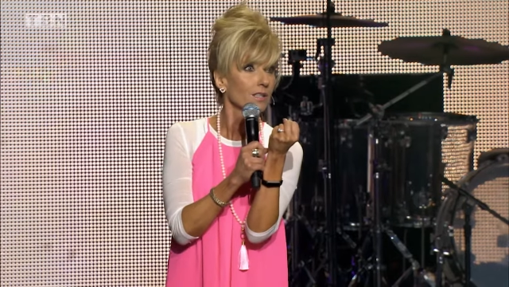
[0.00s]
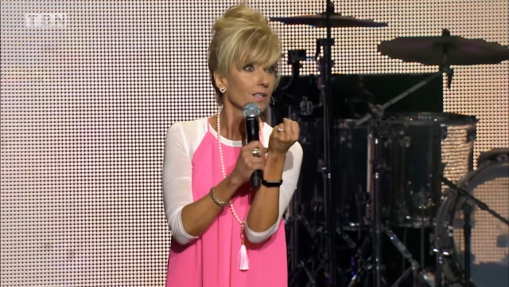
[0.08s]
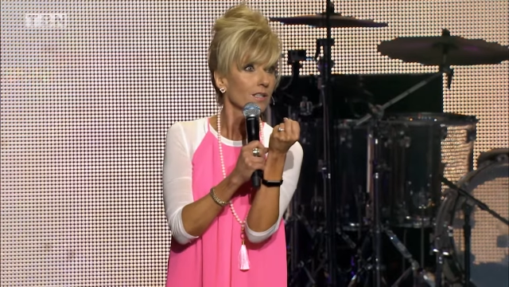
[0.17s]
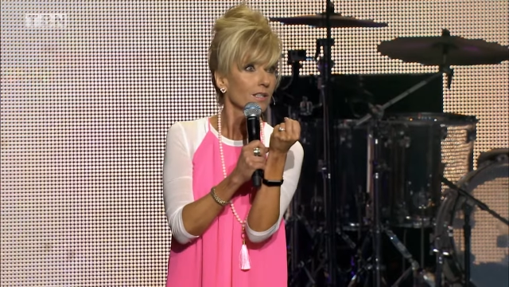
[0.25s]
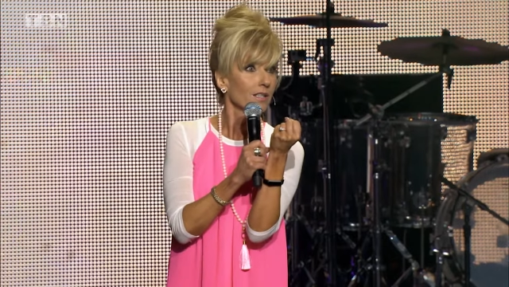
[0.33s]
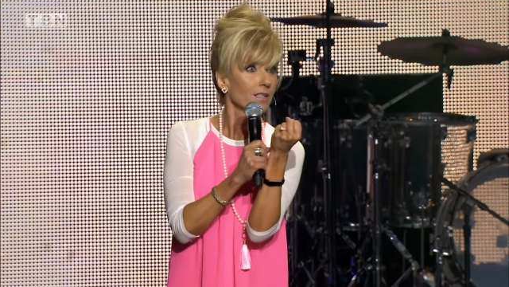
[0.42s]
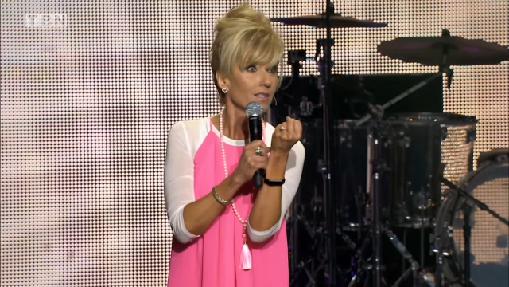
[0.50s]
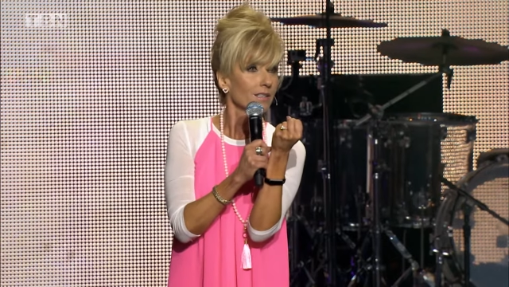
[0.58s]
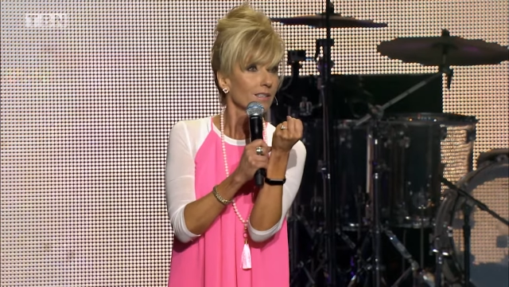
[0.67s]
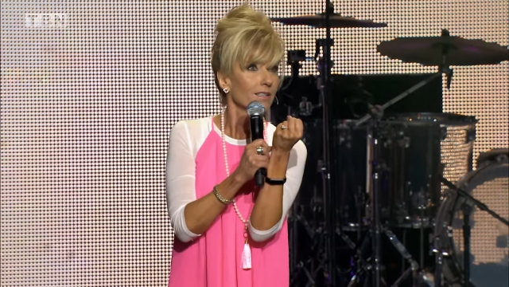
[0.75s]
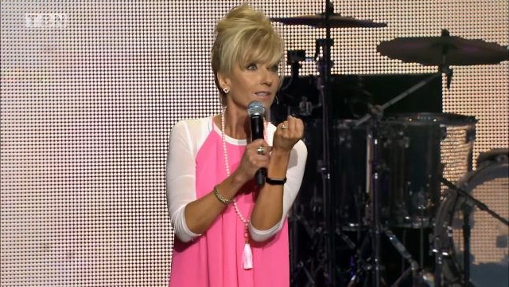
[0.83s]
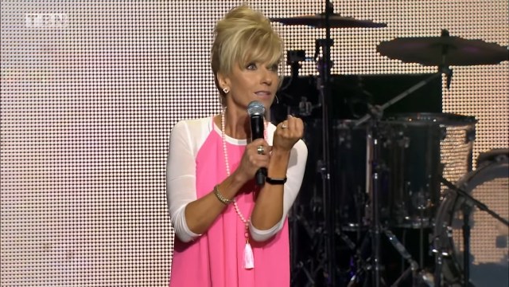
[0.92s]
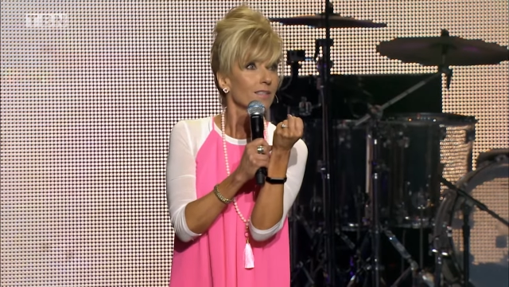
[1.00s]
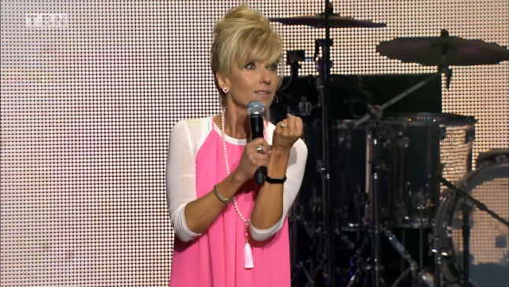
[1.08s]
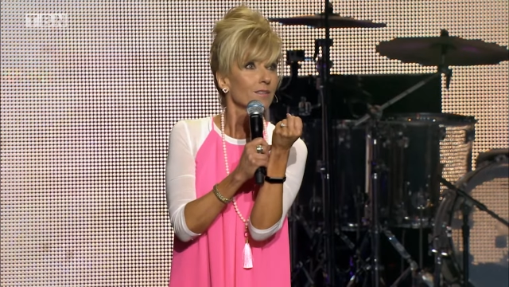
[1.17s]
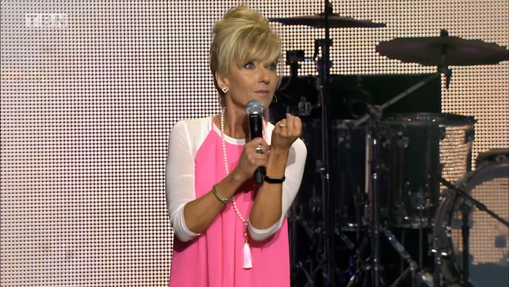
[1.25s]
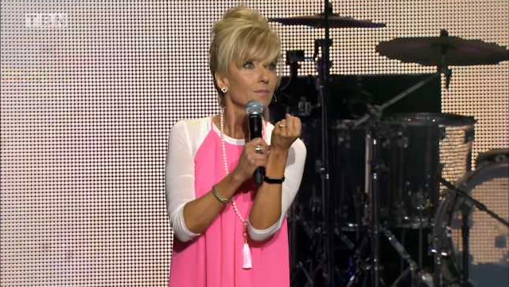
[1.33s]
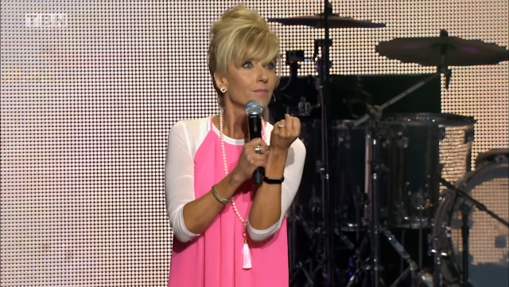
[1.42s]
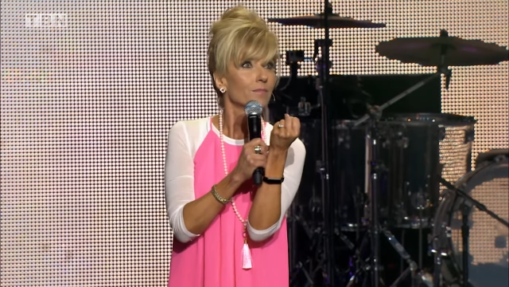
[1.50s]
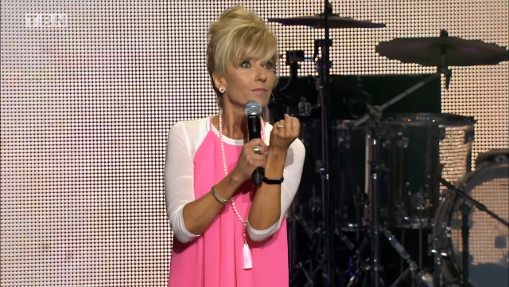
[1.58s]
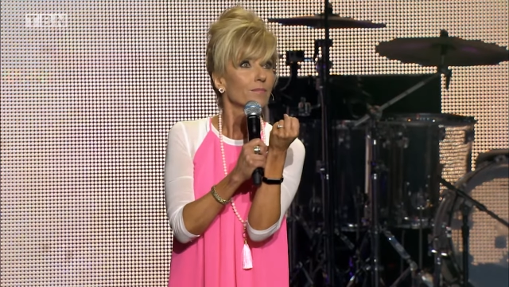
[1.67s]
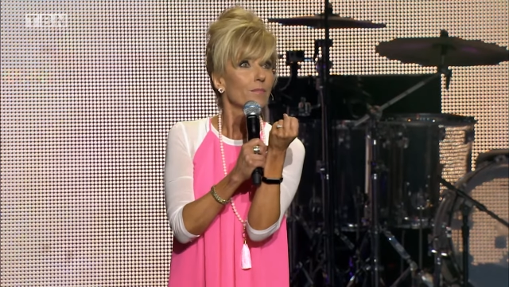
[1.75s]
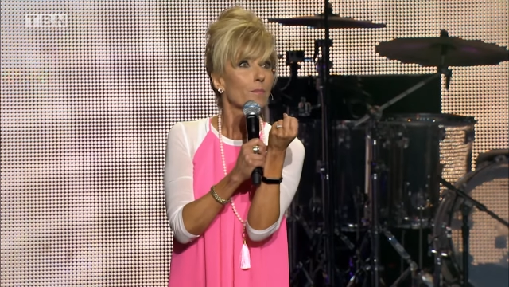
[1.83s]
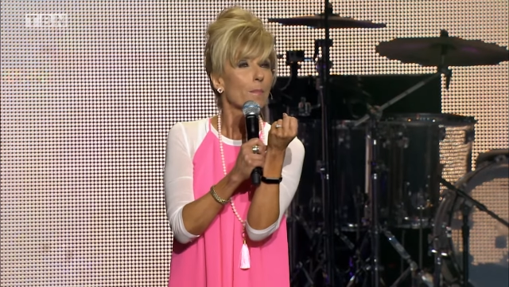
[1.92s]

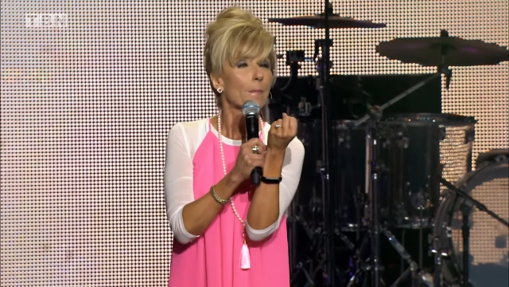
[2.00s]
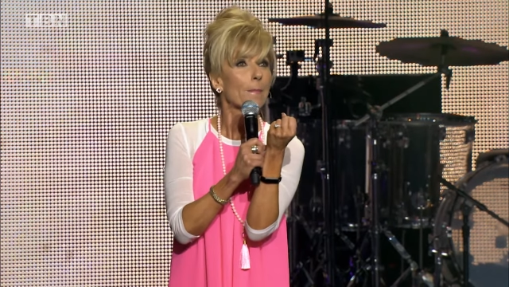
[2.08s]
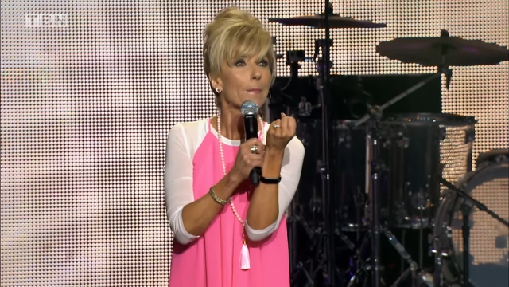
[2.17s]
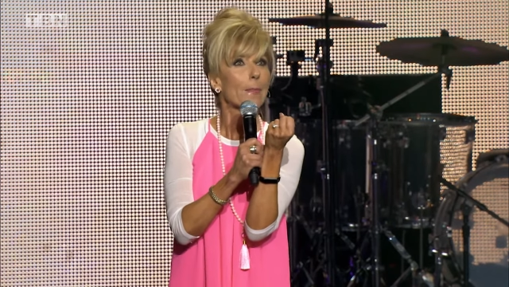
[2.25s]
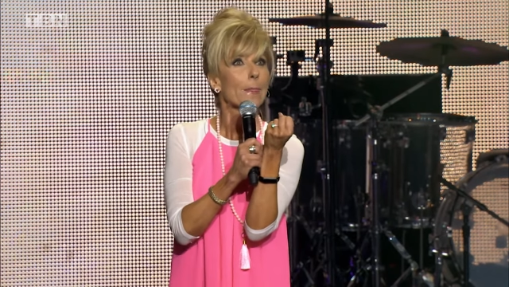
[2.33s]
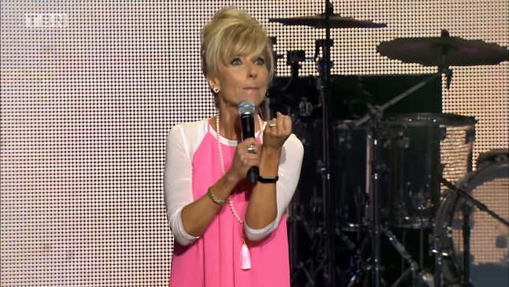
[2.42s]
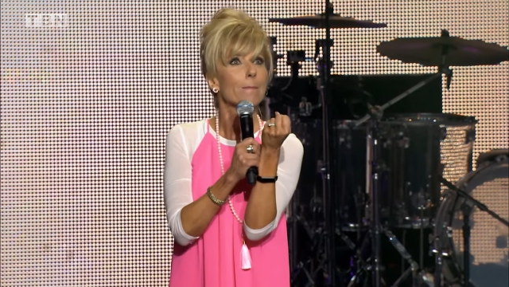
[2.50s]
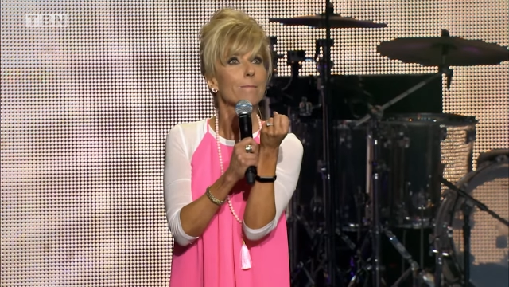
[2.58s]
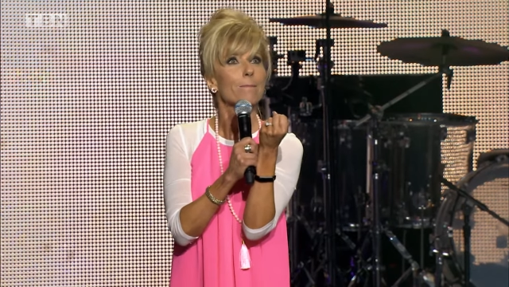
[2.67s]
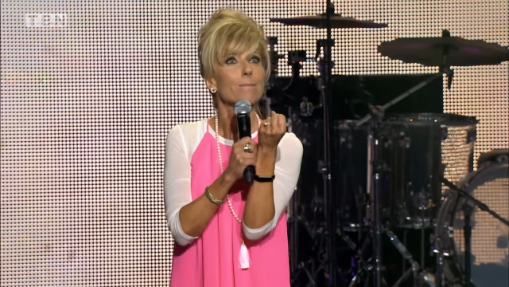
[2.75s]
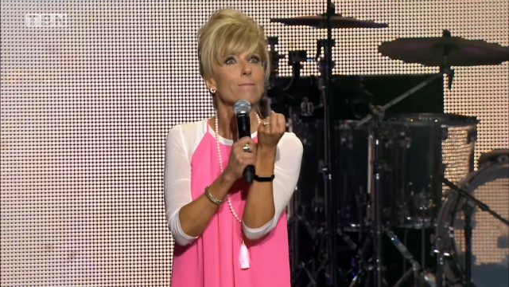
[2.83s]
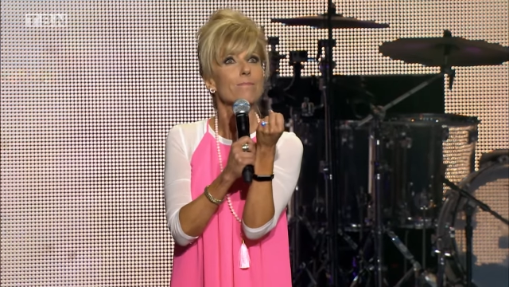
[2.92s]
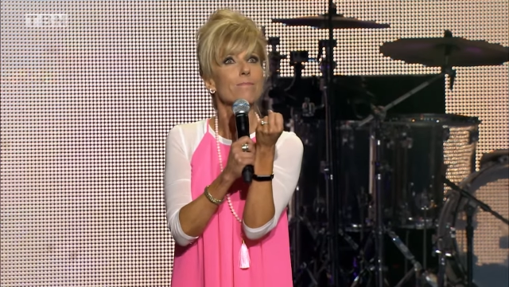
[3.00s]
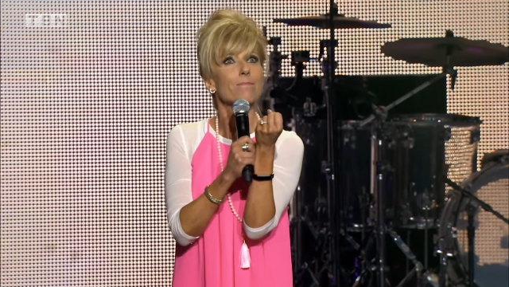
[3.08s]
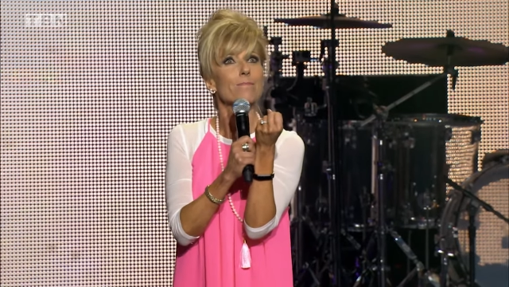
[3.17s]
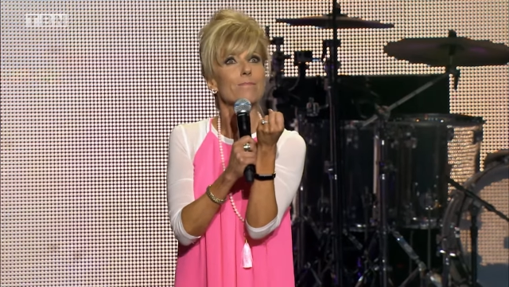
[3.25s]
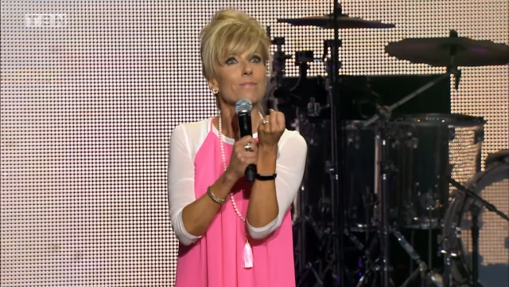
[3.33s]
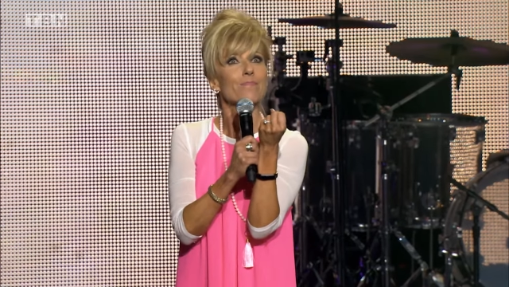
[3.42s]
[no speech]